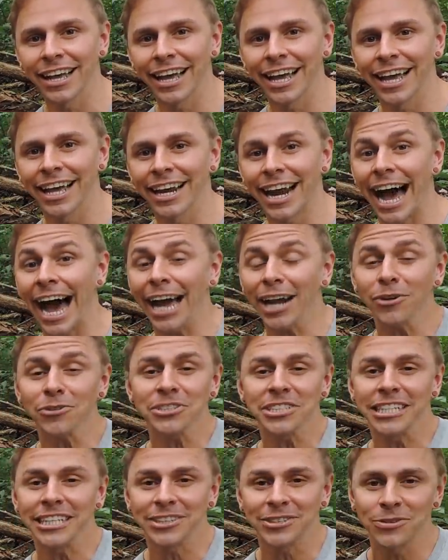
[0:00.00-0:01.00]
And I
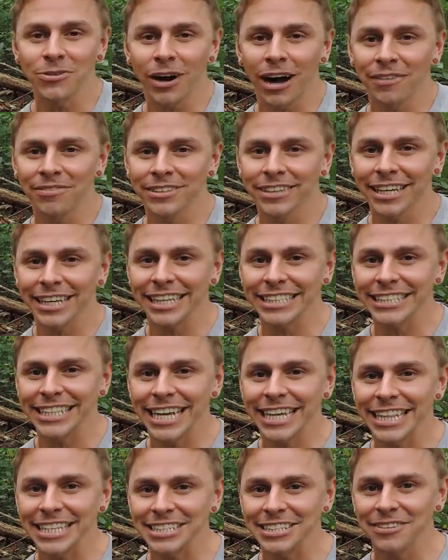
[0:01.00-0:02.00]
don't see it too often. Like I
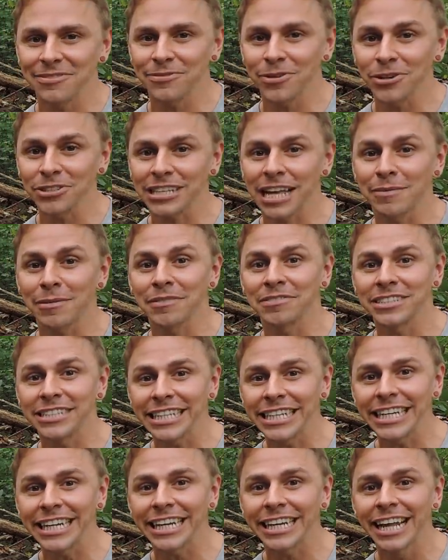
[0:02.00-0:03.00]
said, this is the first time I've
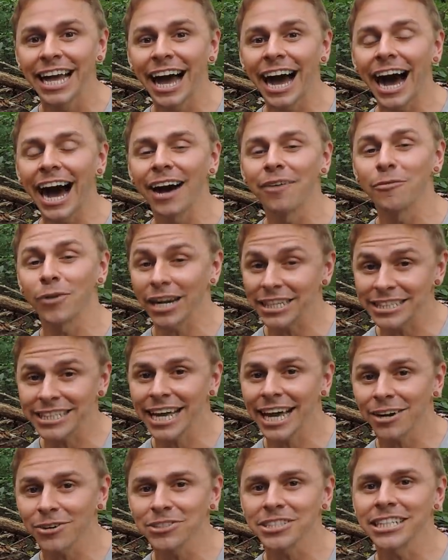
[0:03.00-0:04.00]
seen it. When I
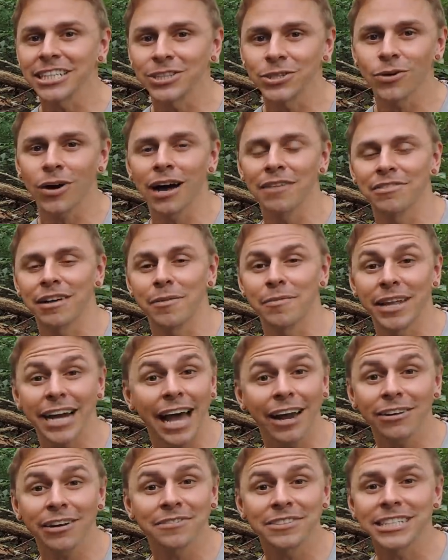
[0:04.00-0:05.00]
say I don't see it too often, I
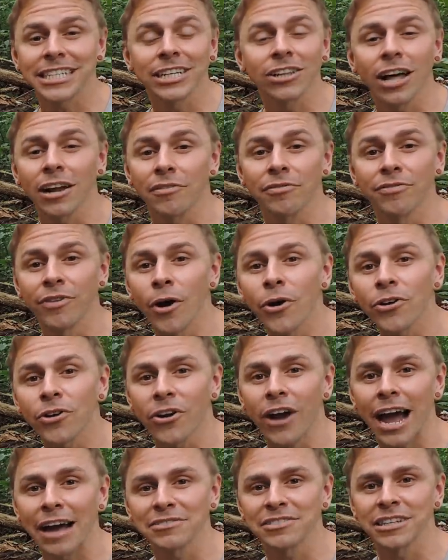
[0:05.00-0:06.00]
mean I don't even see a lot of
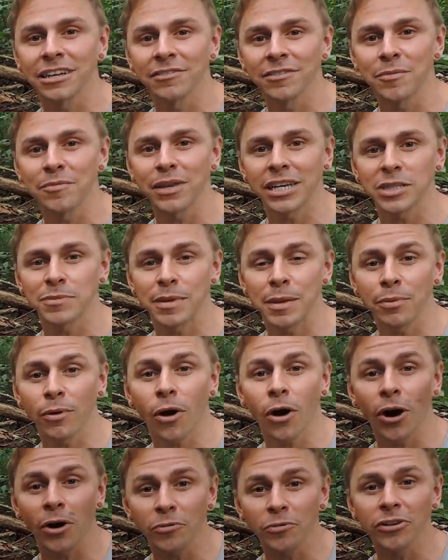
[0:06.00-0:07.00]
photographs of it, because
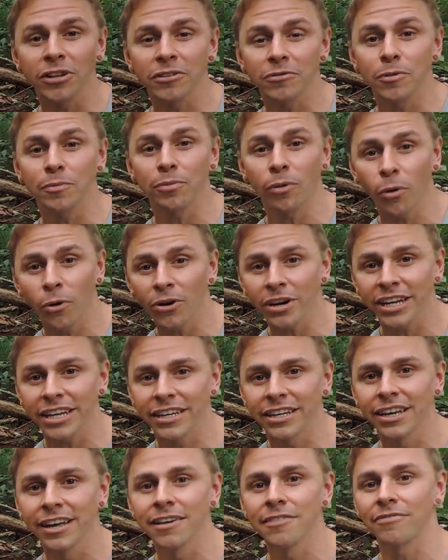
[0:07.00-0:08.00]
people aren't really
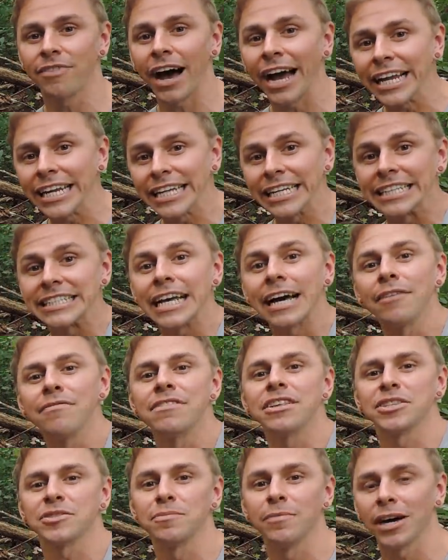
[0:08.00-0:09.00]
reporting findings
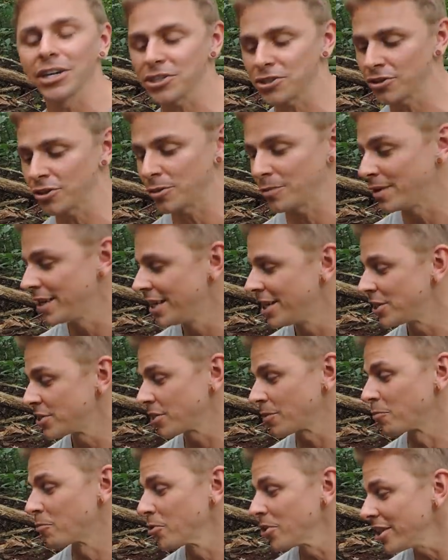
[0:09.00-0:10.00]
of this mushroom.
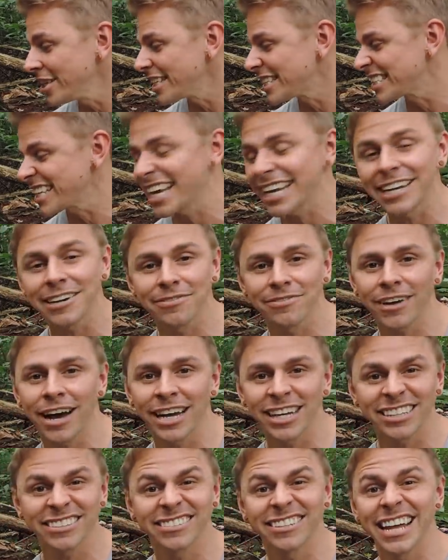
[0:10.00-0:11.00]
So I'm really excited to
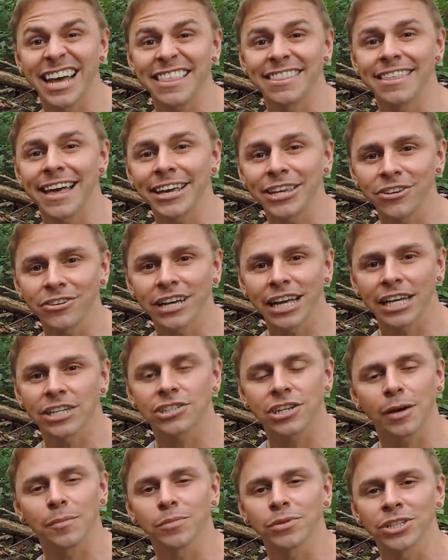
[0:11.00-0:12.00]
find it today. Thank you
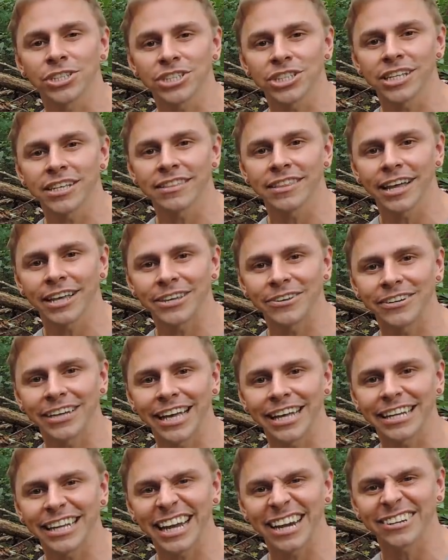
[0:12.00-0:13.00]
again, John Plischke. Thank you
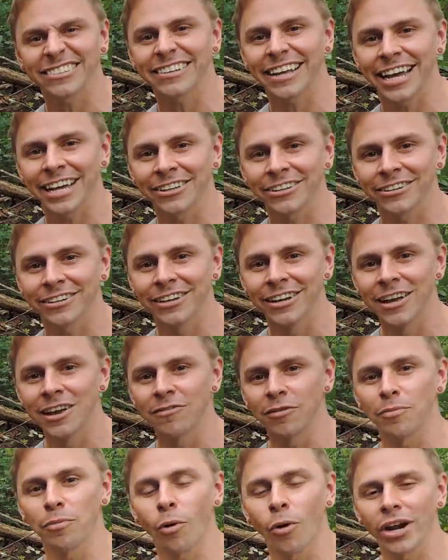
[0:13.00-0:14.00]
again, Garrett Taylor,
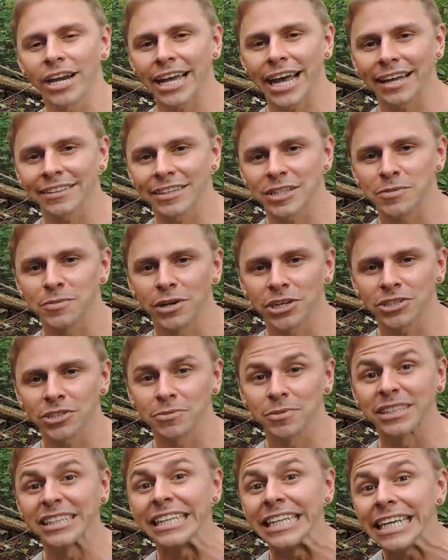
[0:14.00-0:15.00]
for pointing out this
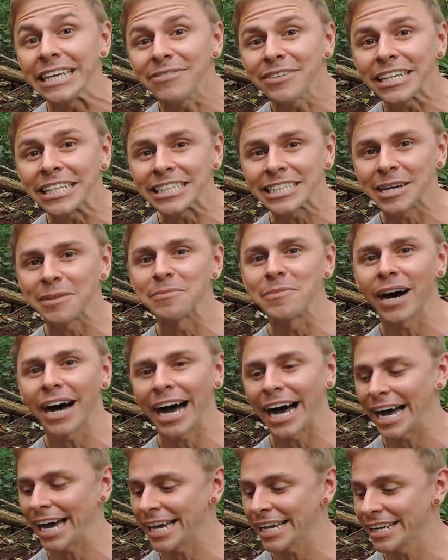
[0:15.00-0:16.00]
mushroom and leaving some
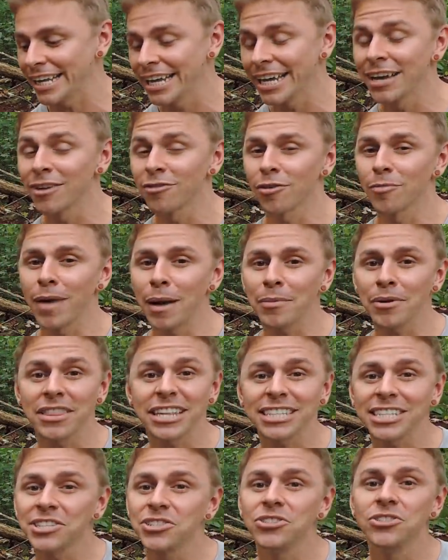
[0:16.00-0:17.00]
behind. Remember,
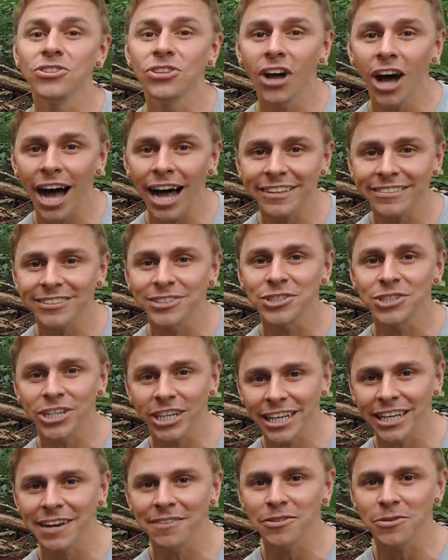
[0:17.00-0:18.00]
this is not
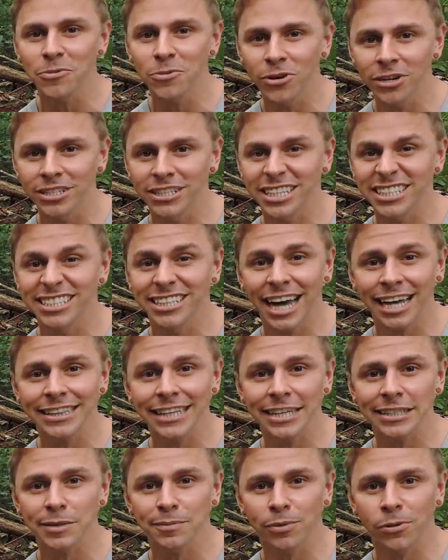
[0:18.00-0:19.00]
Chicken of the Woods. It's
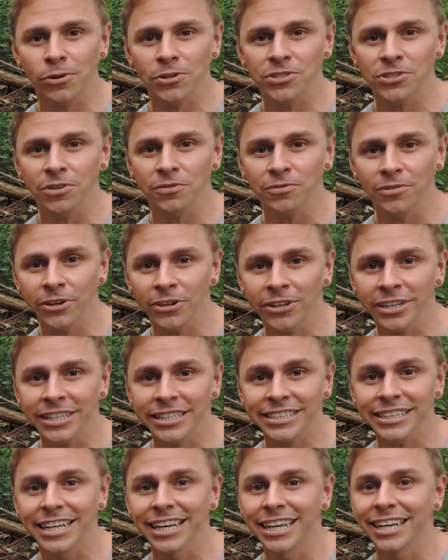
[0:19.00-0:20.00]
not Laetiporus
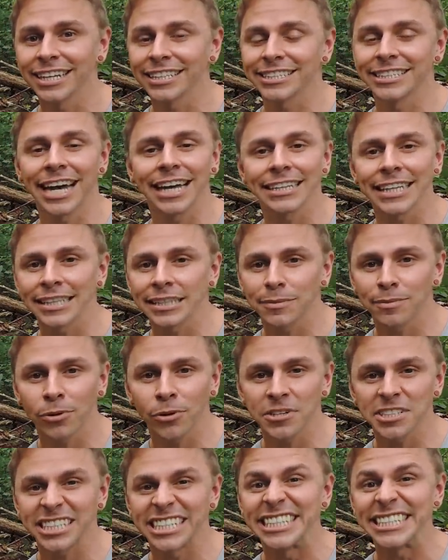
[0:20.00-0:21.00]
sulfureus. It's not
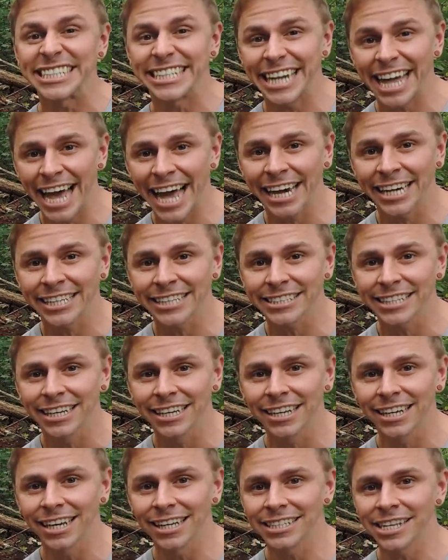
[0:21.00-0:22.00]
Laetiporus cincinnatus.
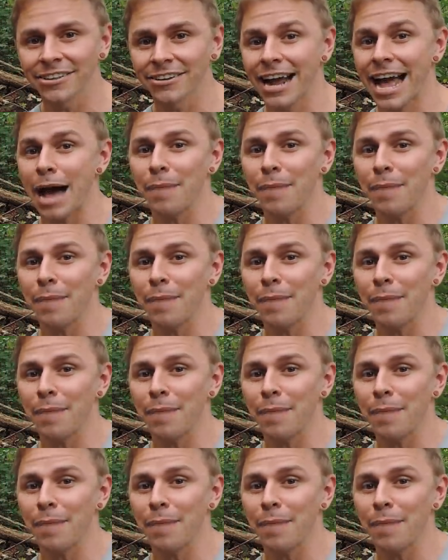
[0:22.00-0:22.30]
It's either